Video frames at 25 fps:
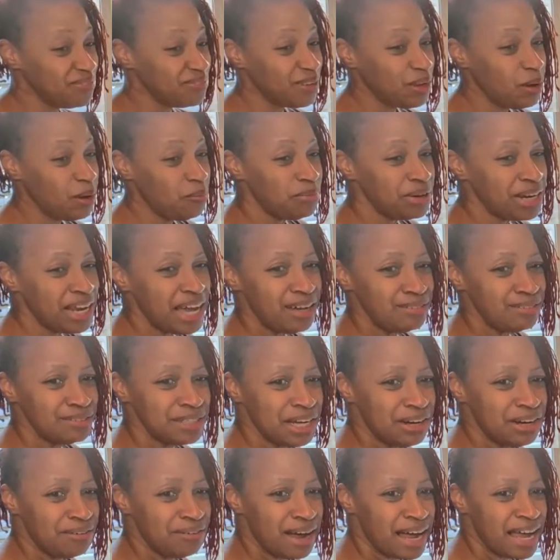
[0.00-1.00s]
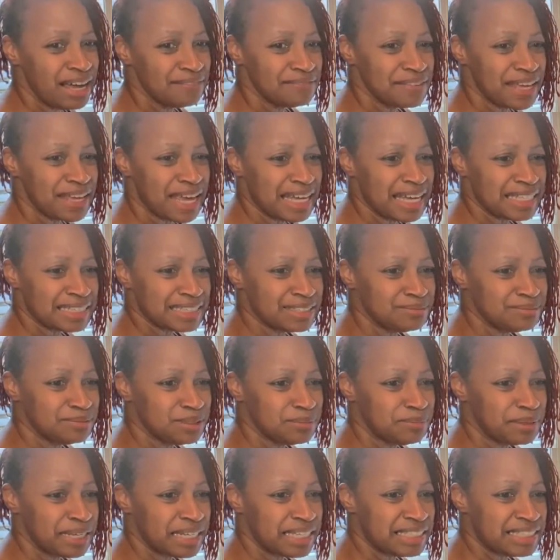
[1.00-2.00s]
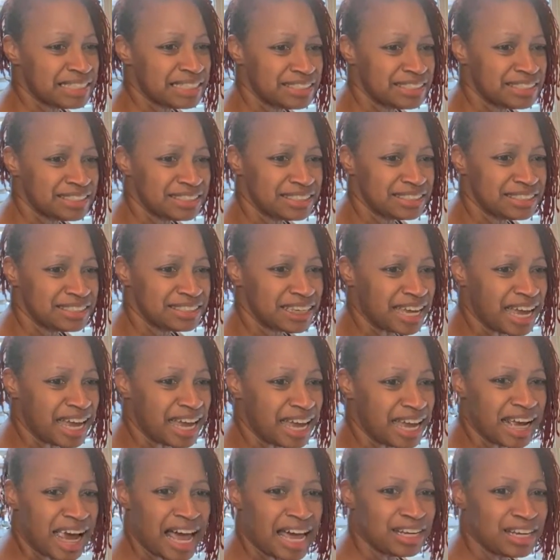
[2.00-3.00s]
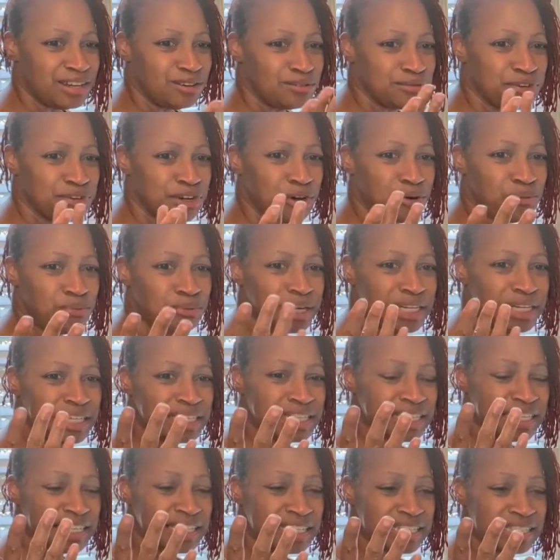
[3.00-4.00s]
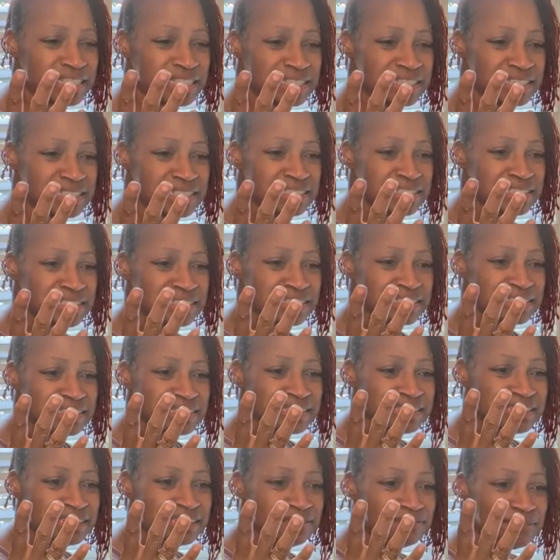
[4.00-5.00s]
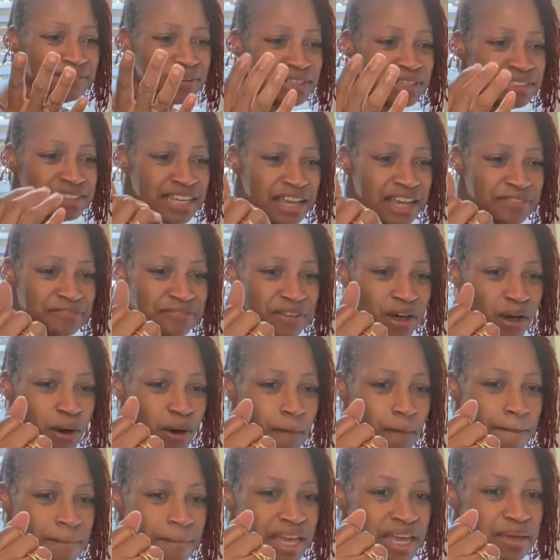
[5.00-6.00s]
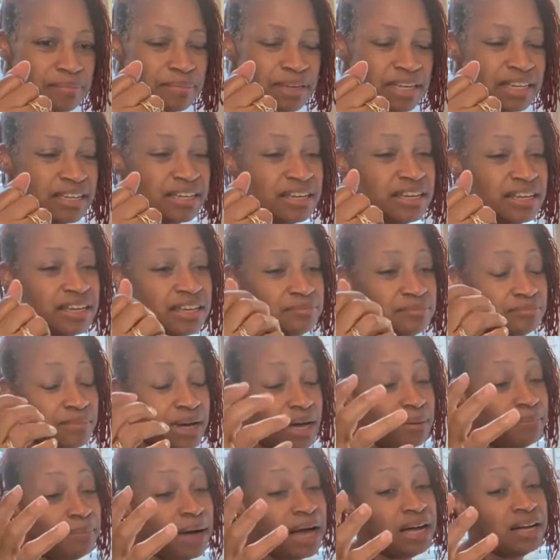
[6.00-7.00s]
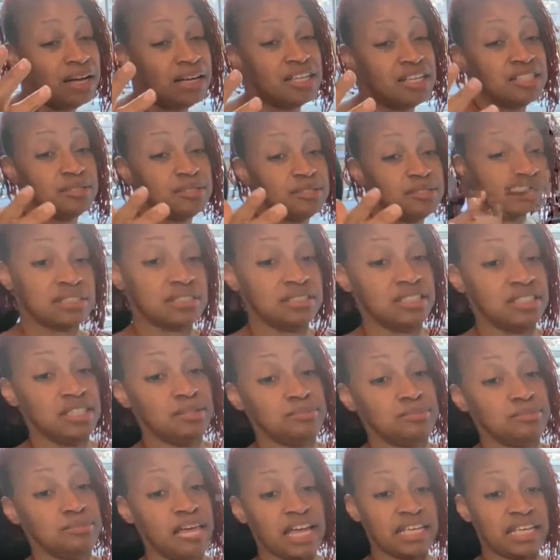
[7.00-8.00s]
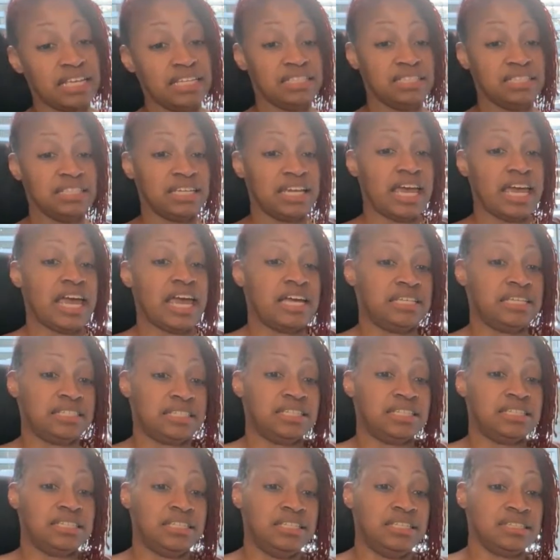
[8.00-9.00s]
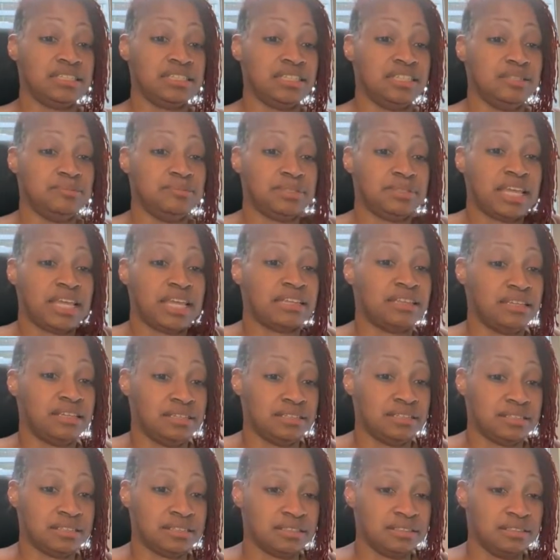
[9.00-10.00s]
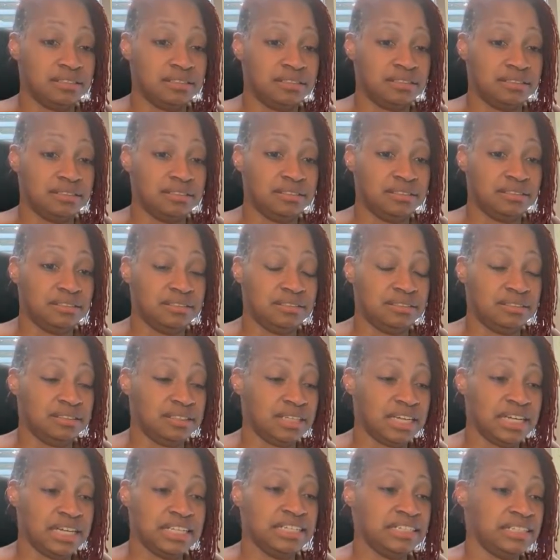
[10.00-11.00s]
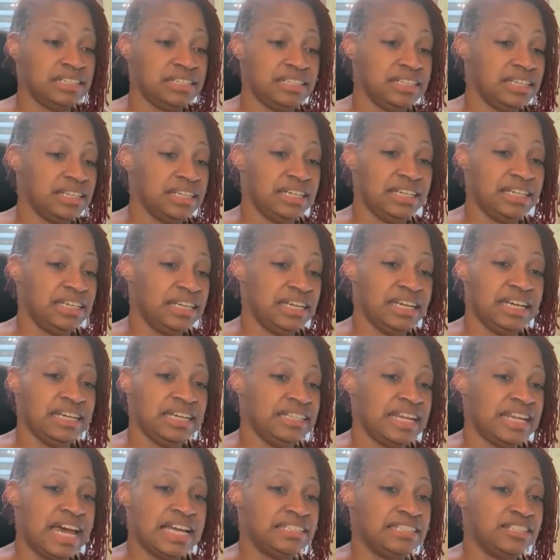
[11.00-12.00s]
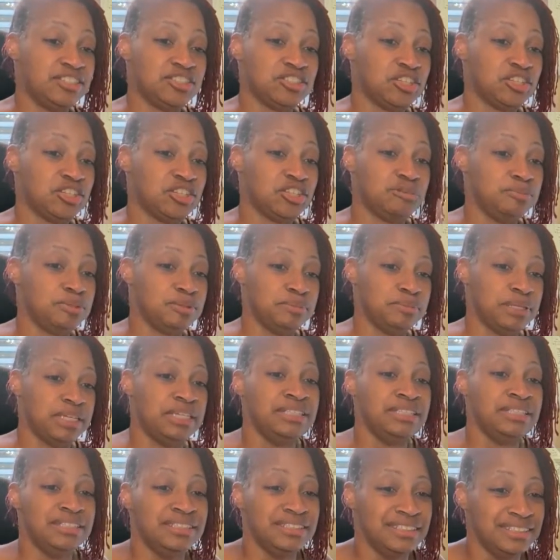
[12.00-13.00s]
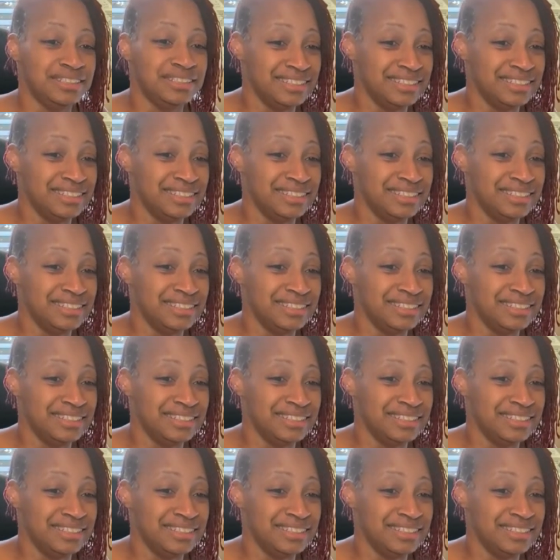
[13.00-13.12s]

But I don't know. I have to ask him to pay attention to that. I don't know what it is. First, I thought maybe my husband sleeps like he's in a casket. He sleeps like this. And that disturbs me.